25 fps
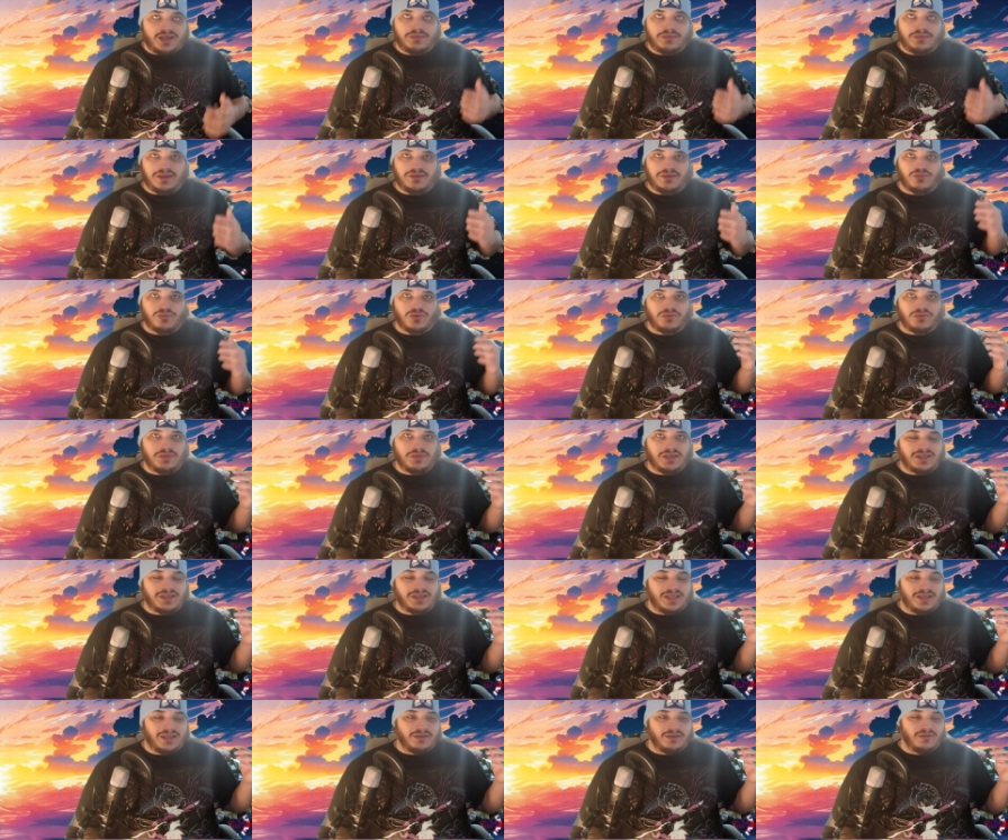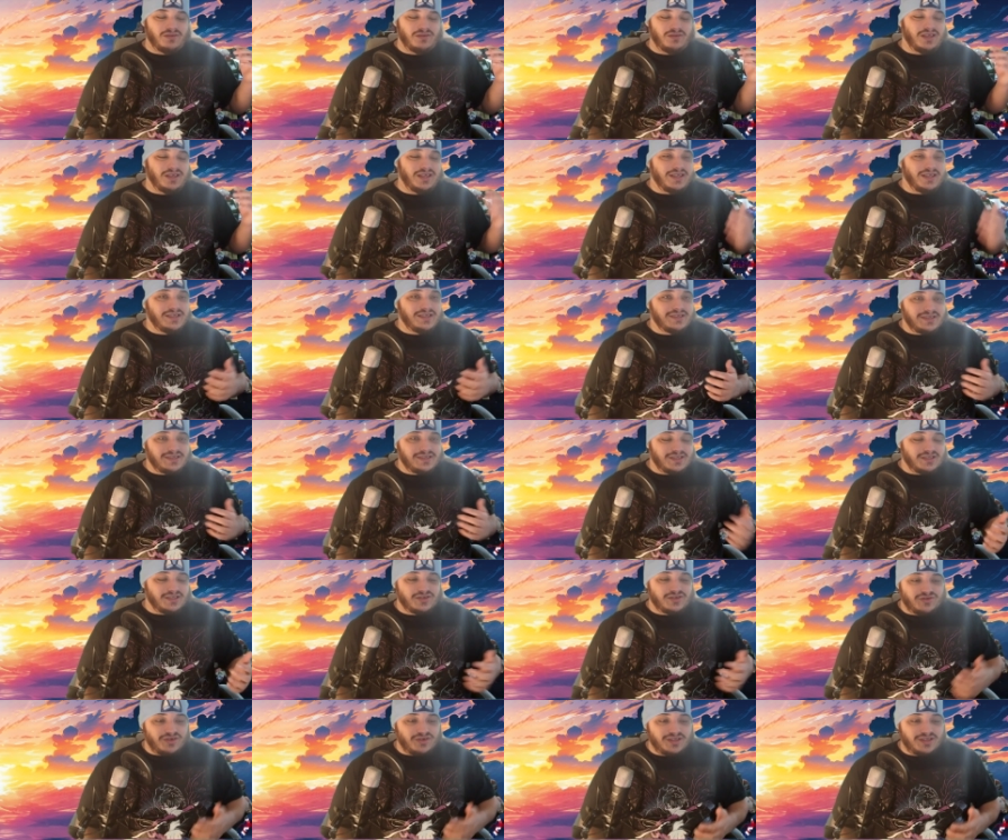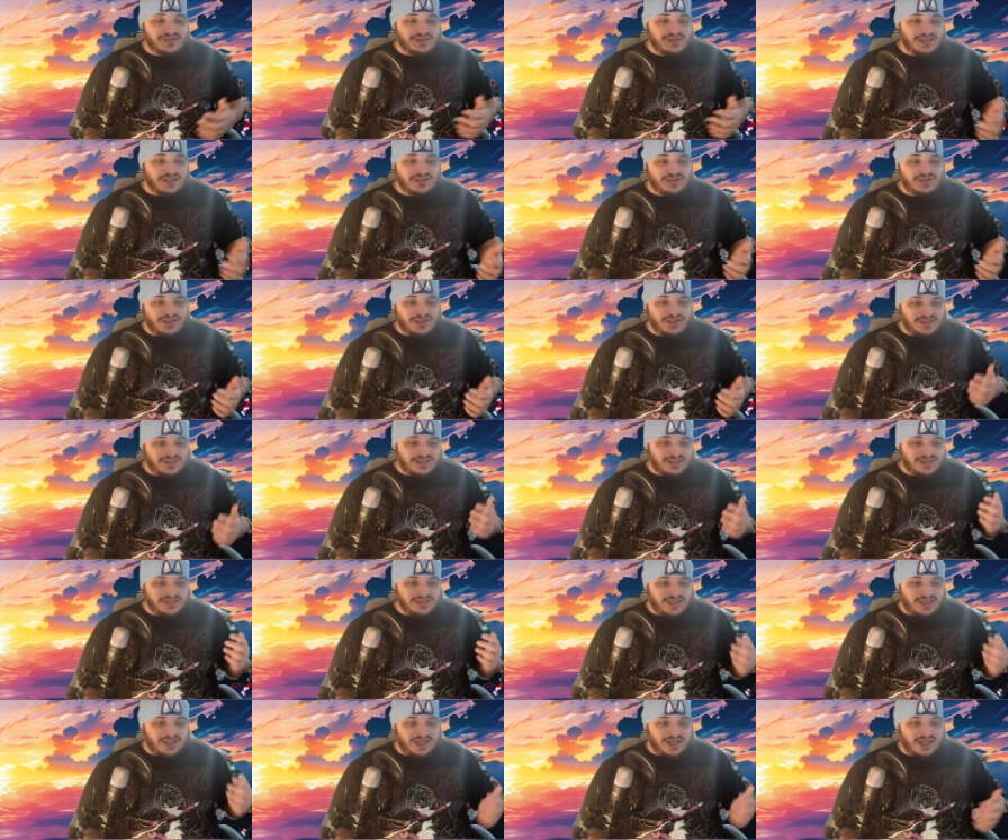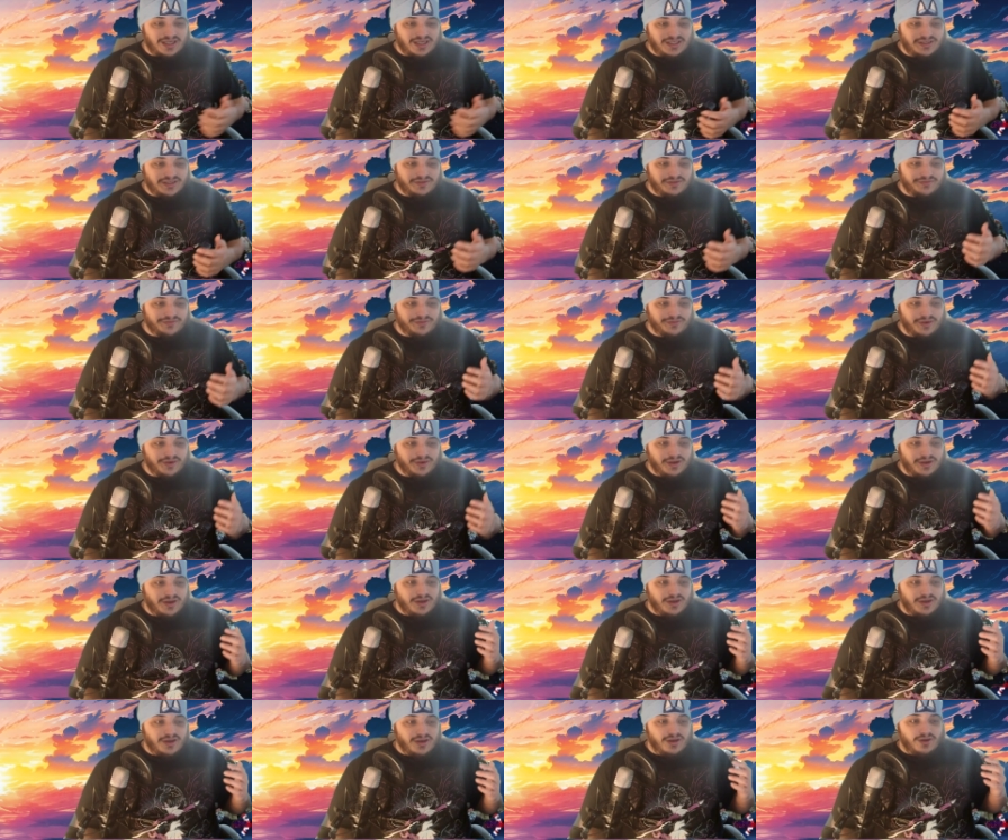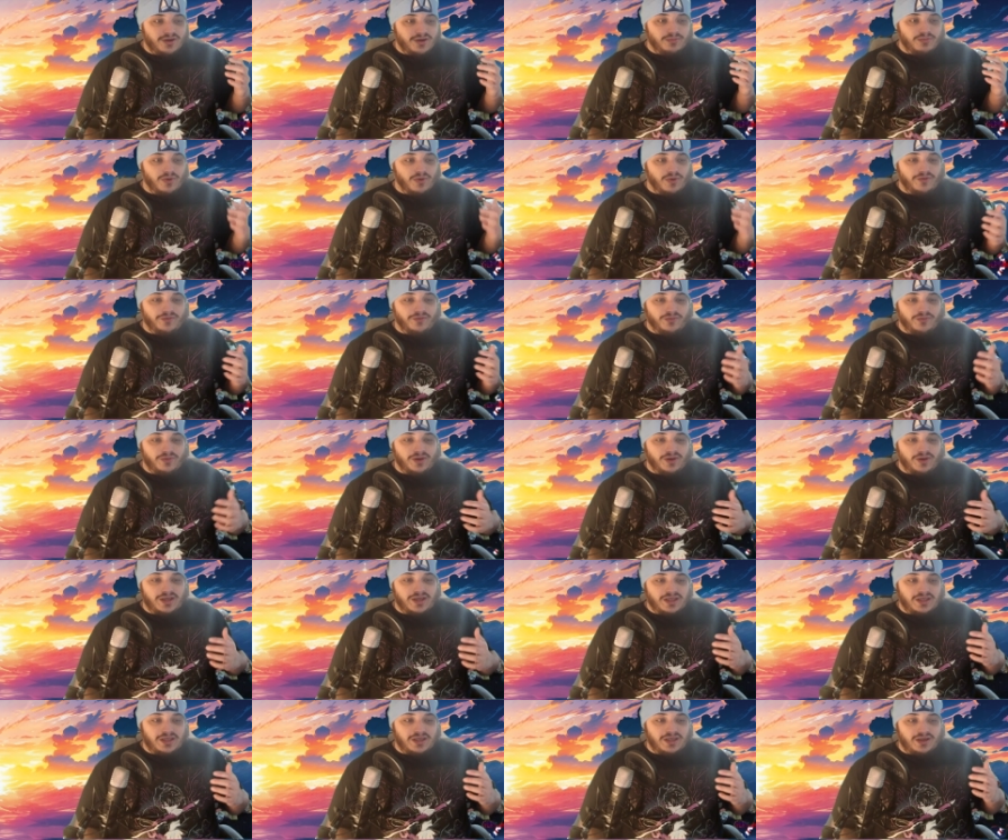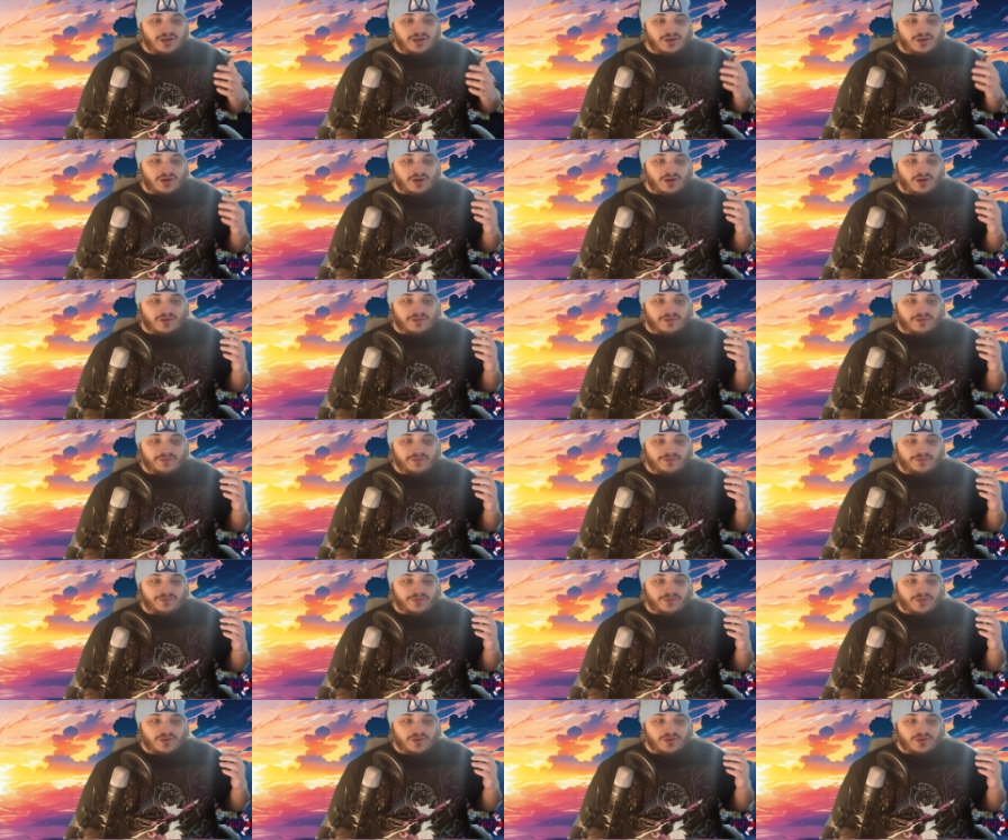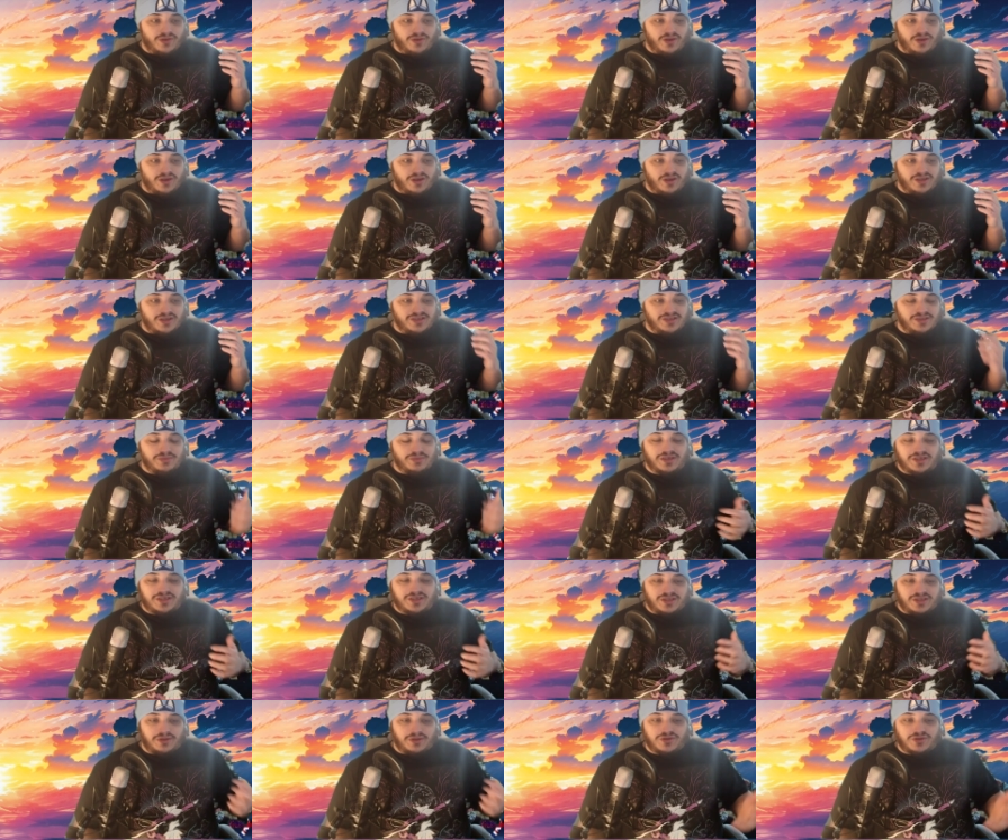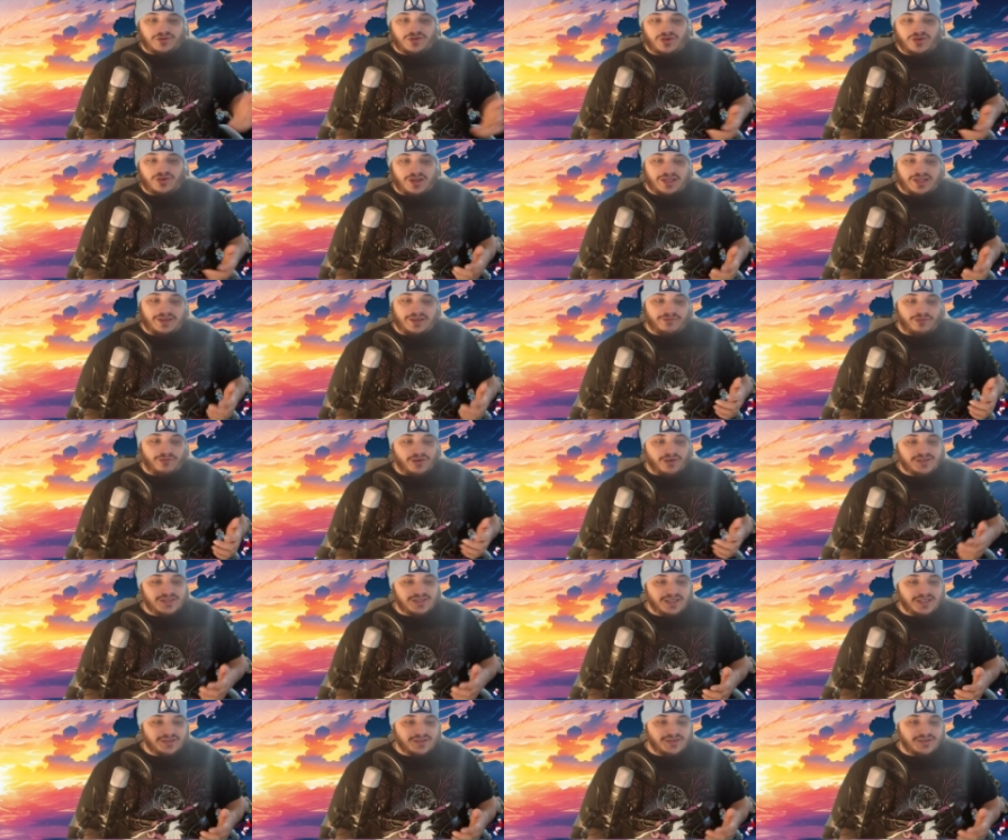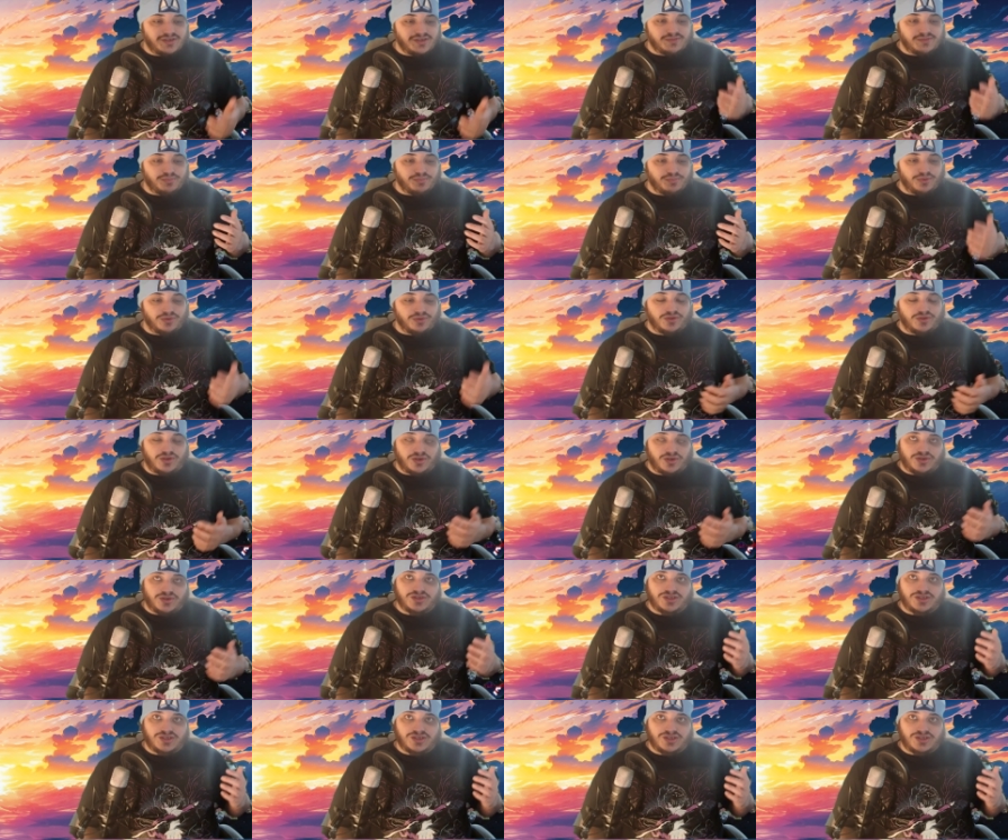It wouldn't be the easiest translation, as it's kind of more of a way of a simulation about training voice actors, but does